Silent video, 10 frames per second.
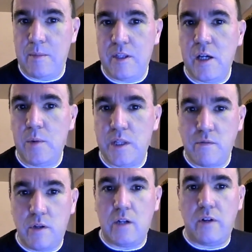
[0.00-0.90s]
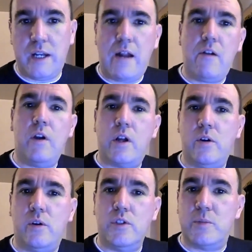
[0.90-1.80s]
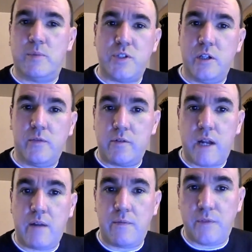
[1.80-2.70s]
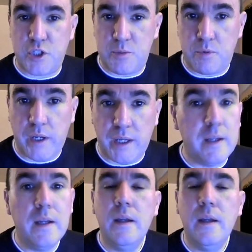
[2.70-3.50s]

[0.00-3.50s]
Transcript: of the year when they run over a narrower course to preserve the ground for the spring.